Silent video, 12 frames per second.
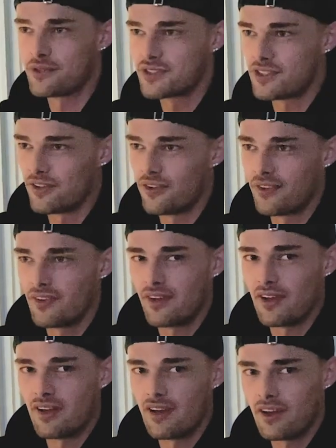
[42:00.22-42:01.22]
still.
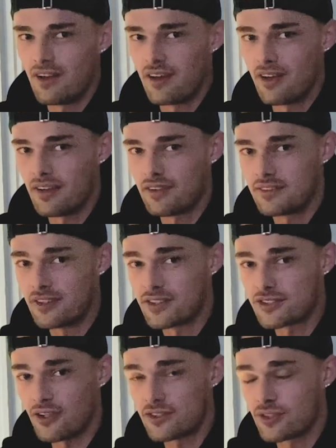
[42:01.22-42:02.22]
There's
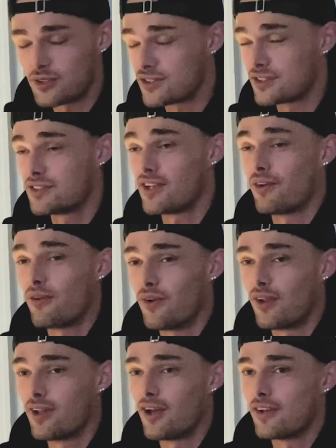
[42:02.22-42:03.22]
also still
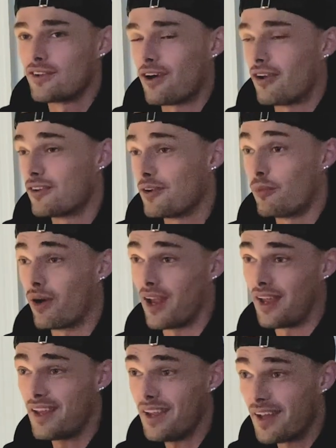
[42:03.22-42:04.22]
a lot on the
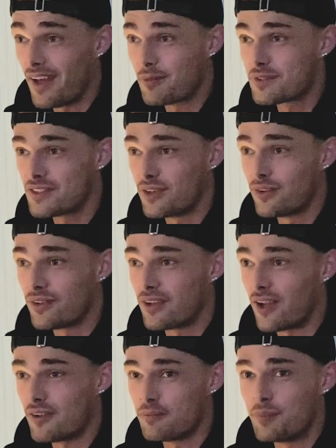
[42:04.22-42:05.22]
way. I'm
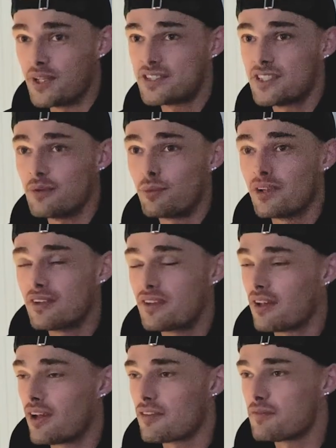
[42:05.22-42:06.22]
still busy with a
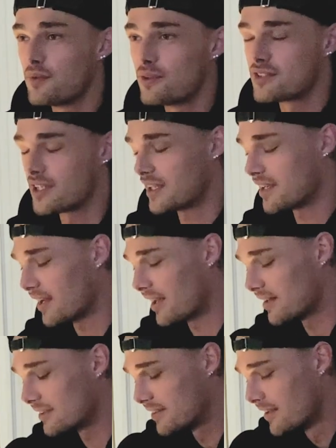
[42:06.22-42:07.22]
lot of music, and